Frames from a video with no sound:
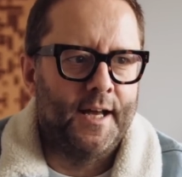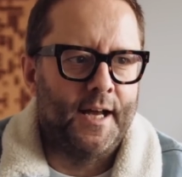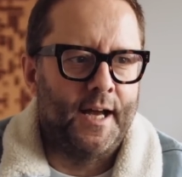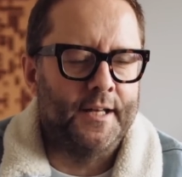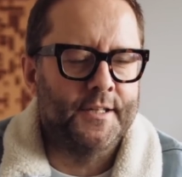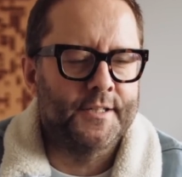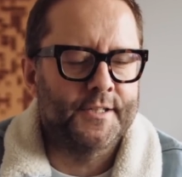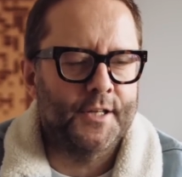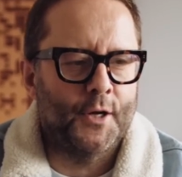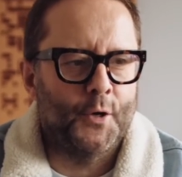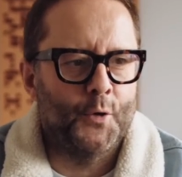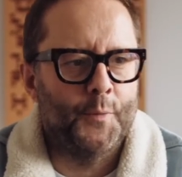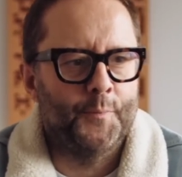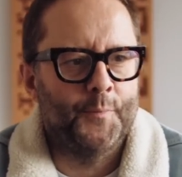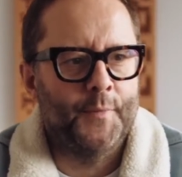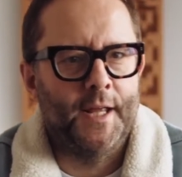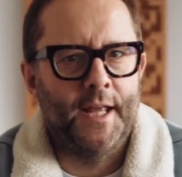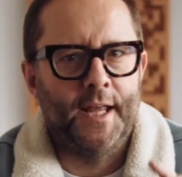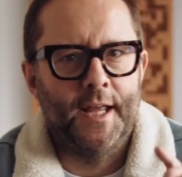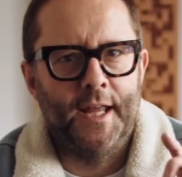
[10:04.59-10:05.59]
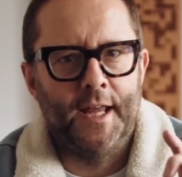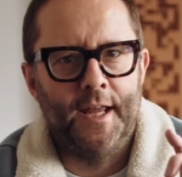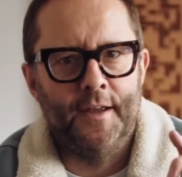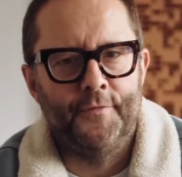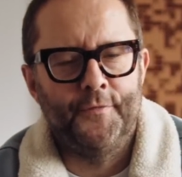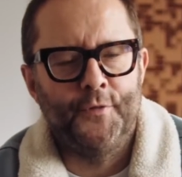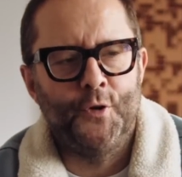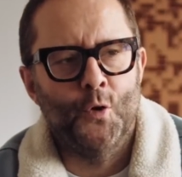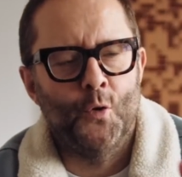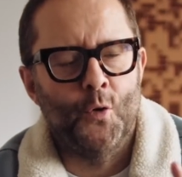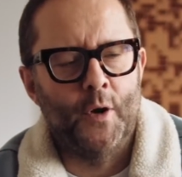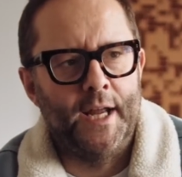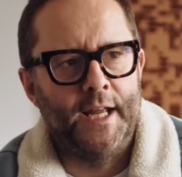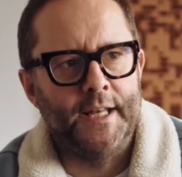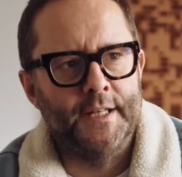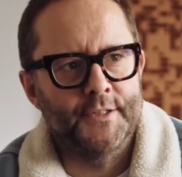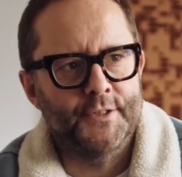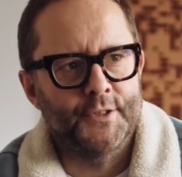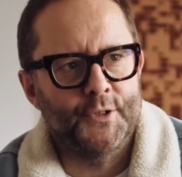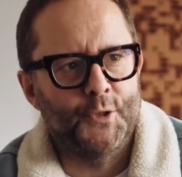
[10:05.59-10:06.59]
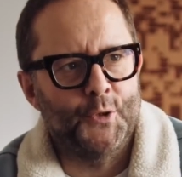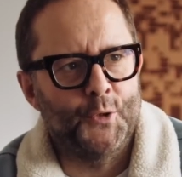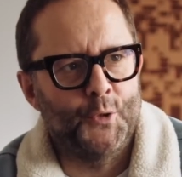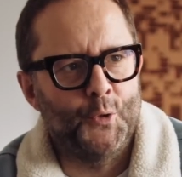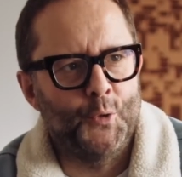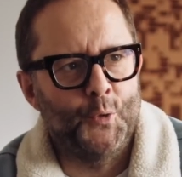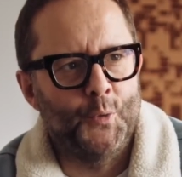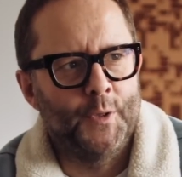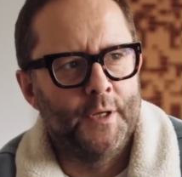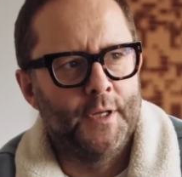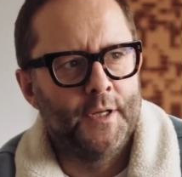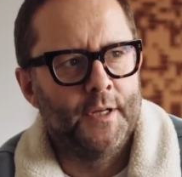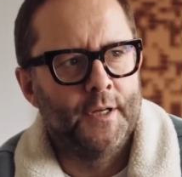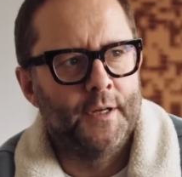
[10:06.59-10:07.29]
And so if you're into